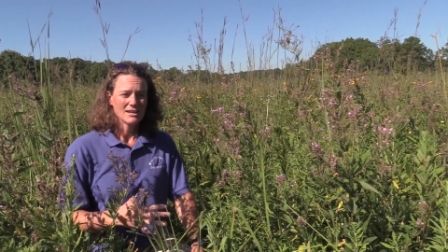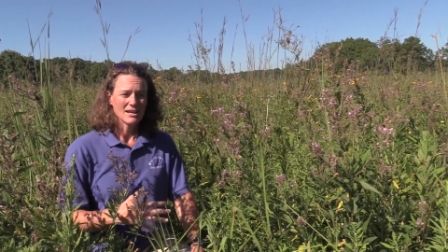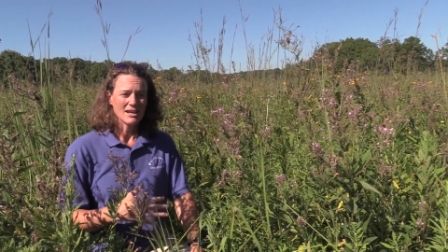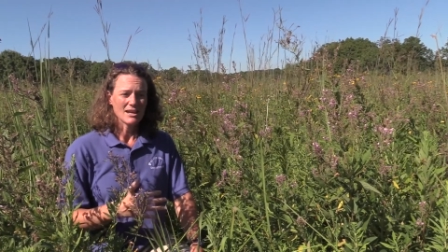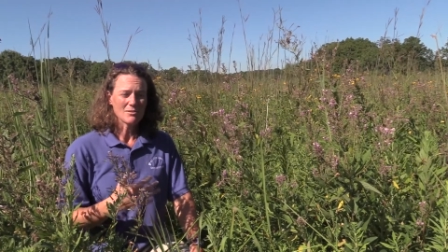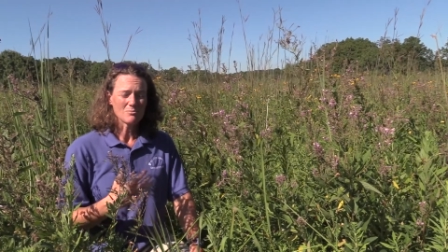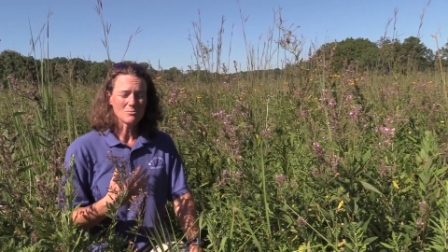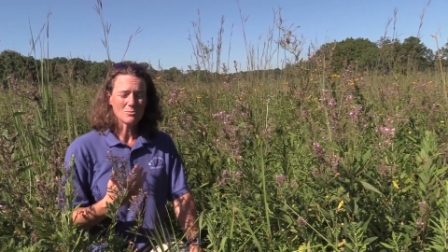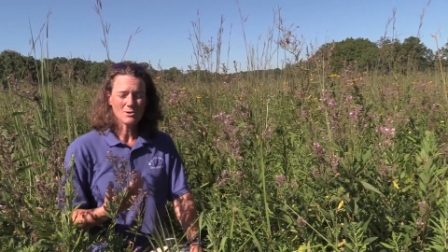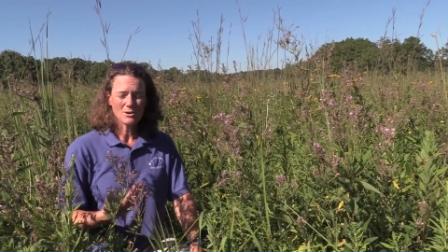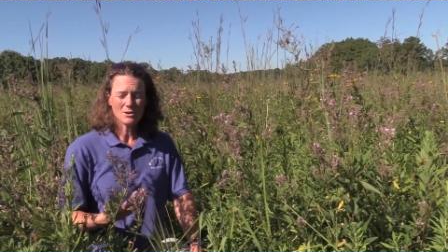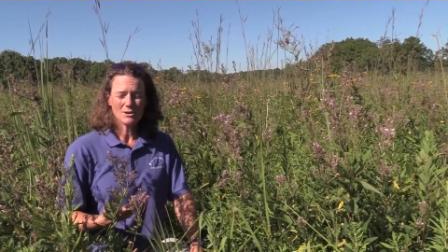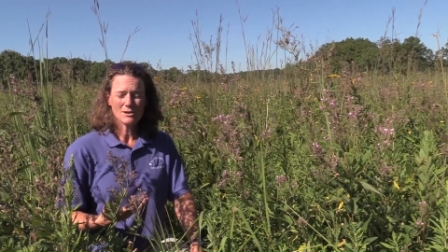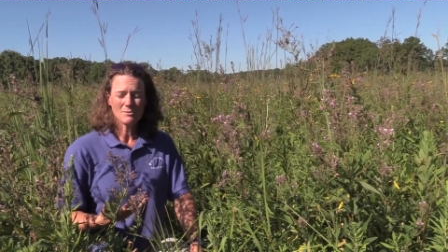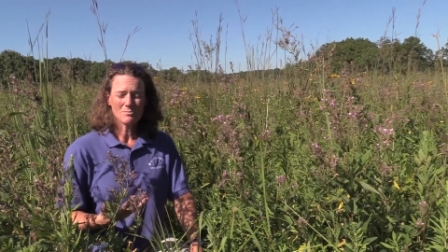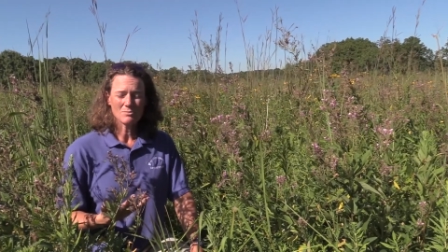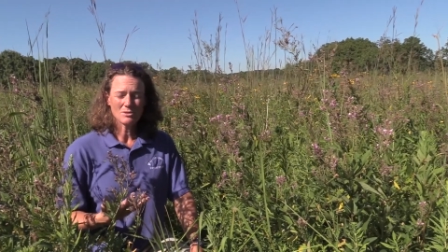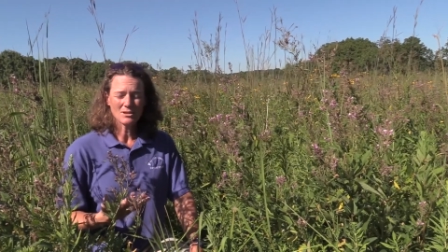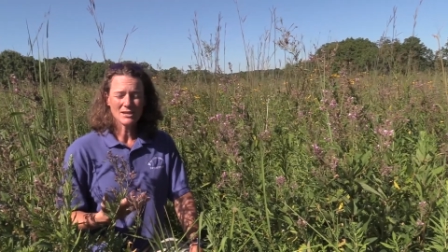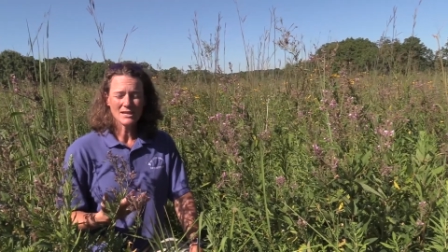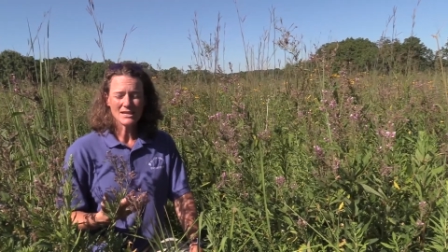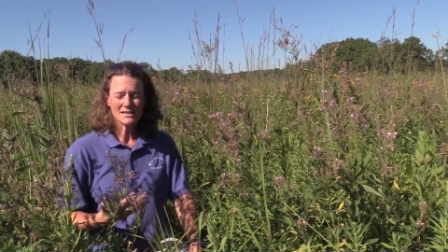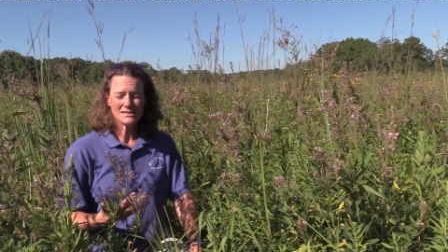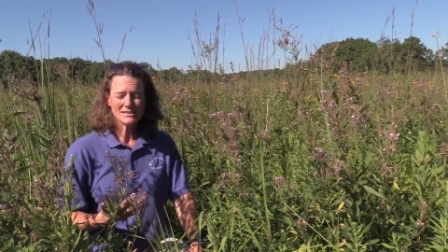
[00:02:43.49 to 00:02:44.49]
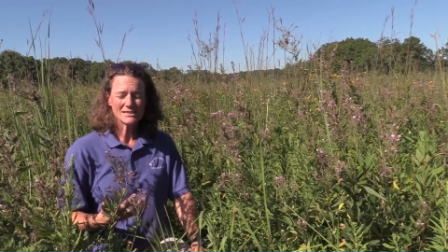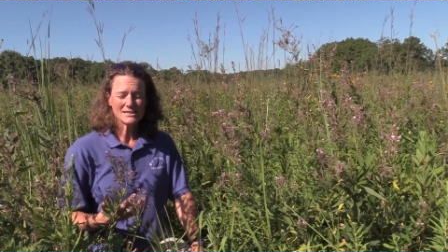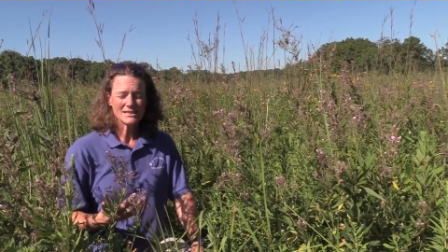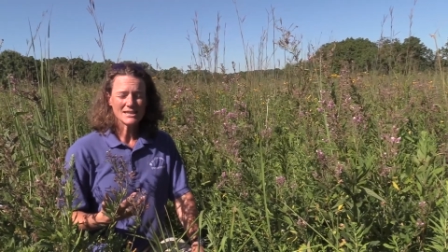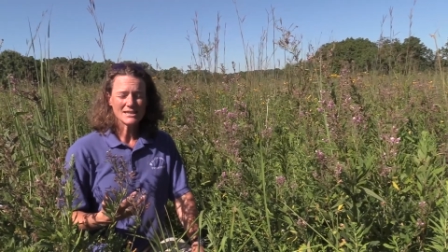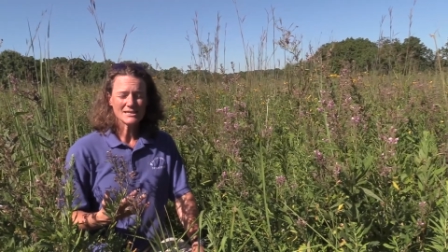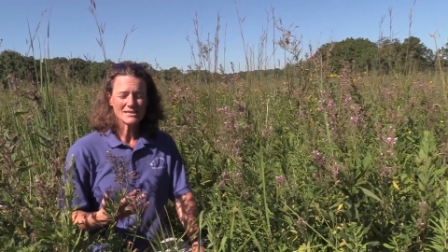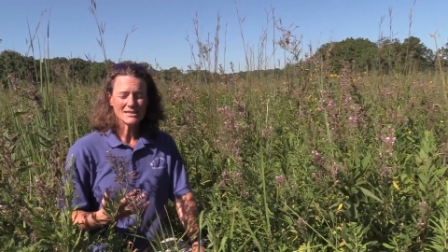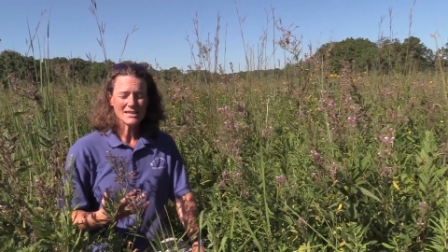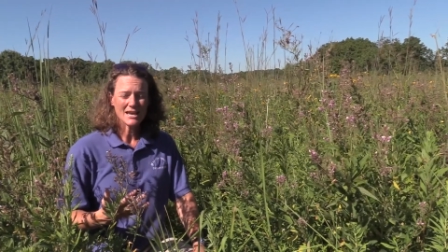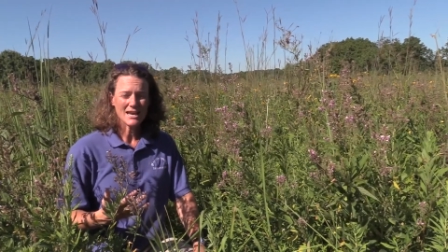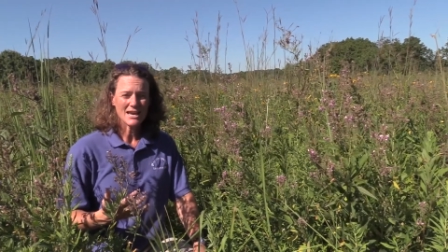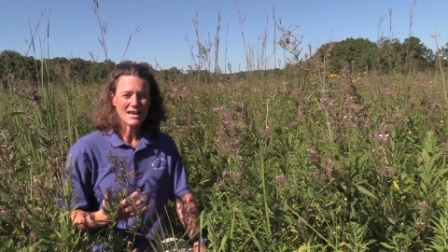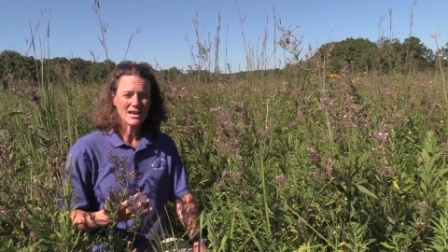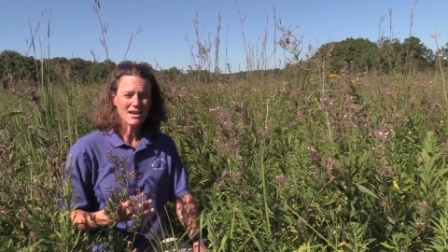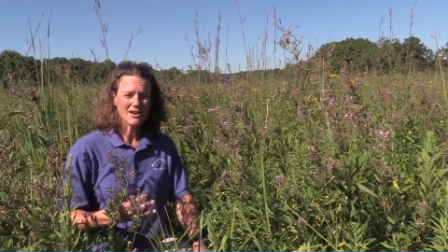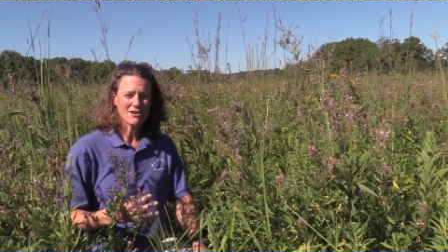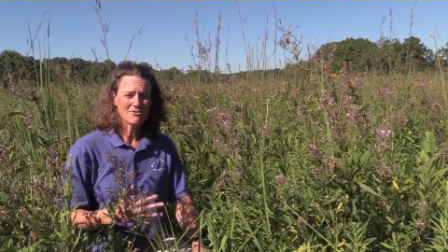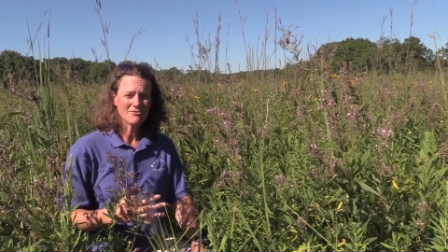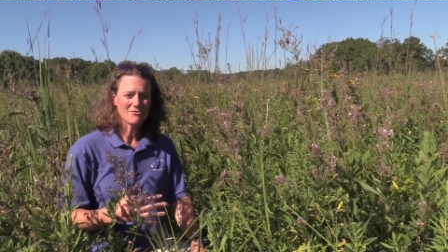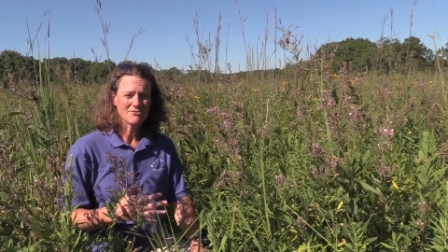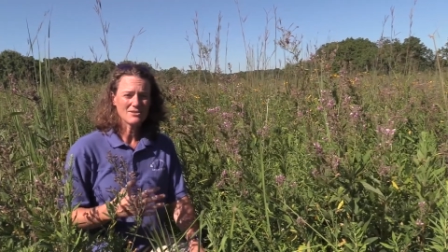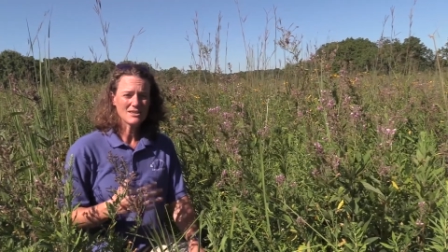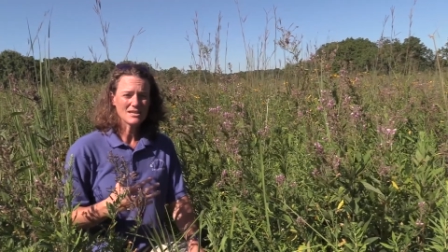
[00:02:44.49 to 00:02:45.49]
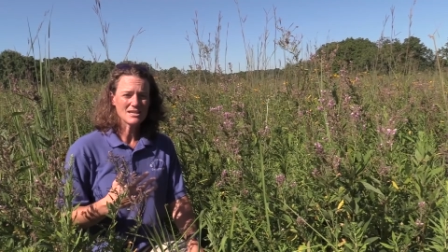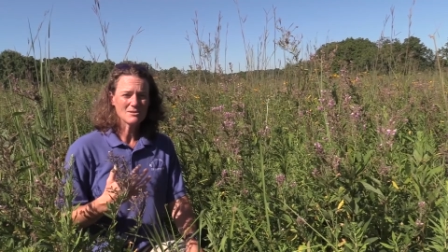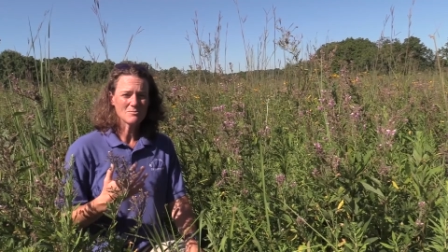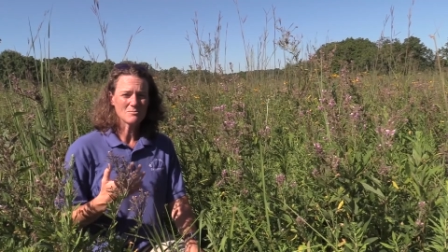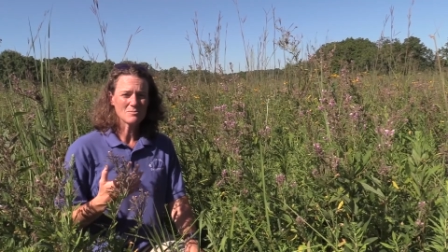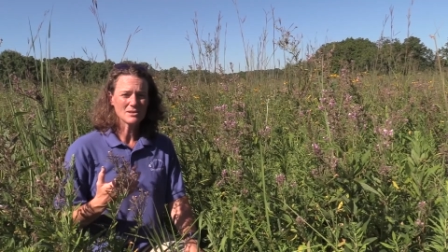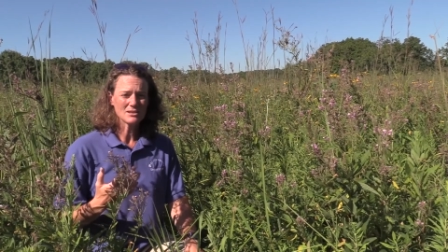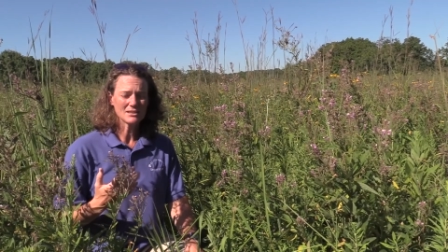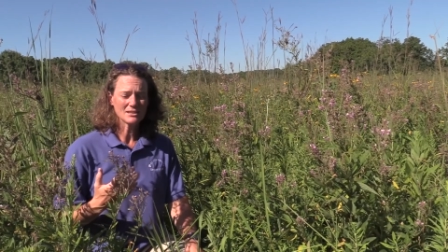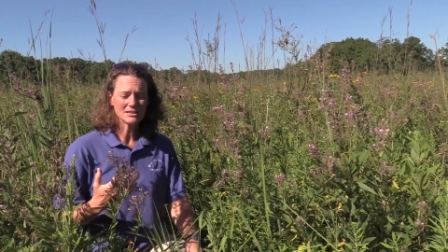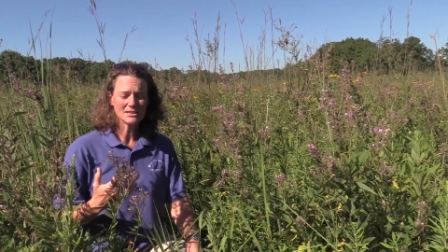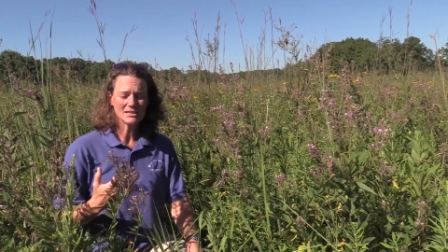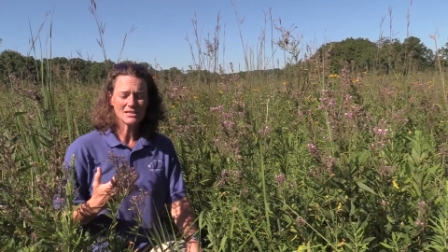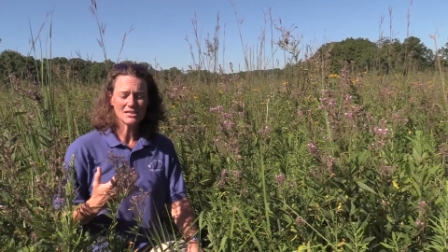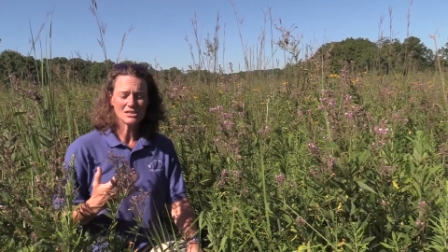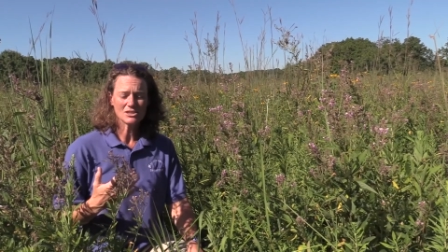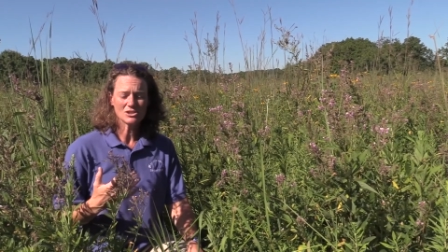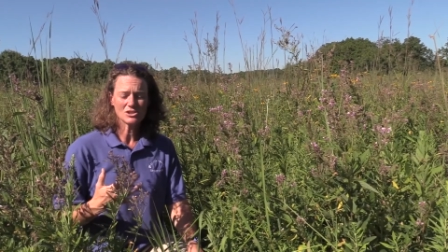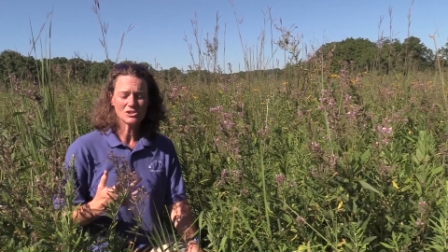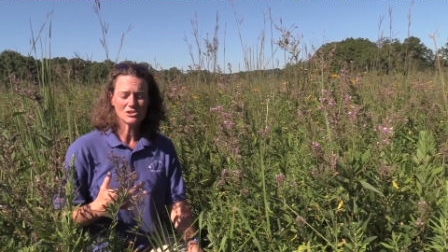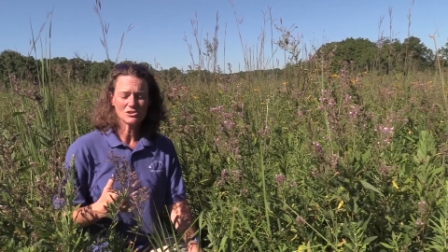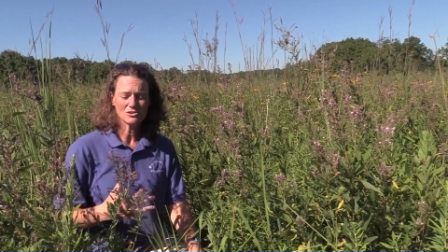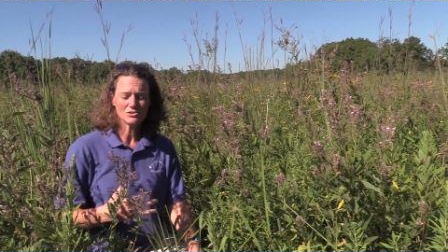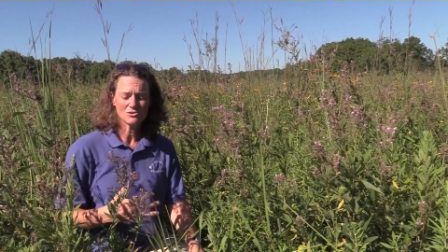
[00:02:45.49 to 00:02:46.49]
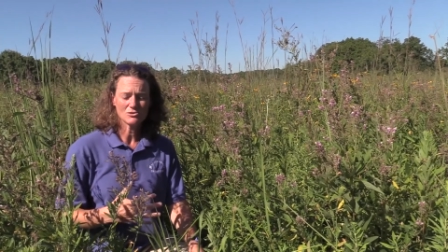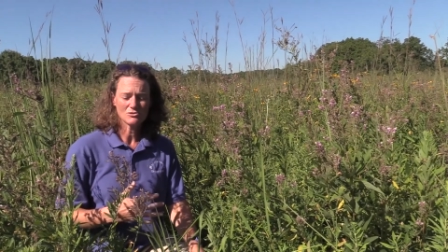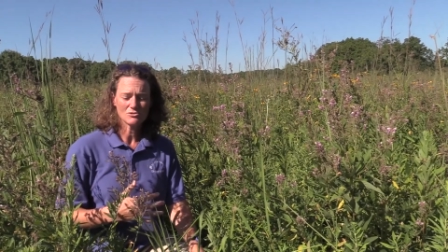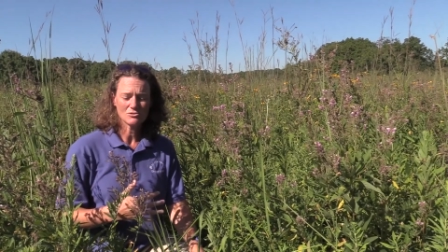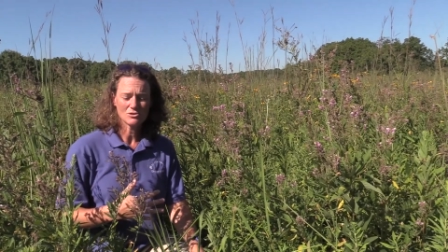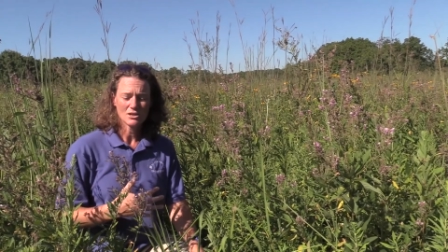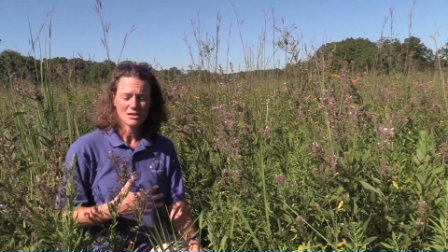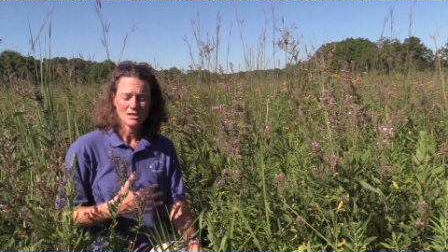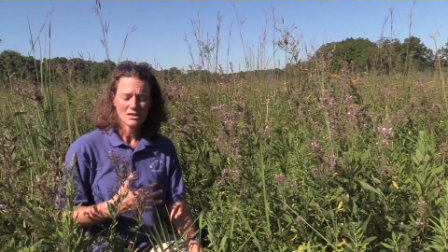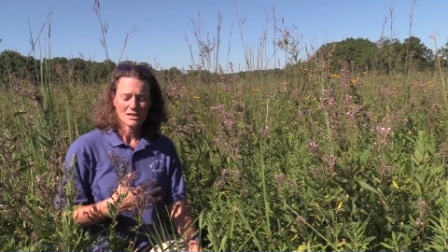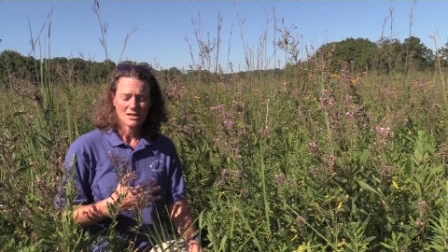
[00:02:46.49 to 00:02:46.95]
and prairie plants tend to have the ability to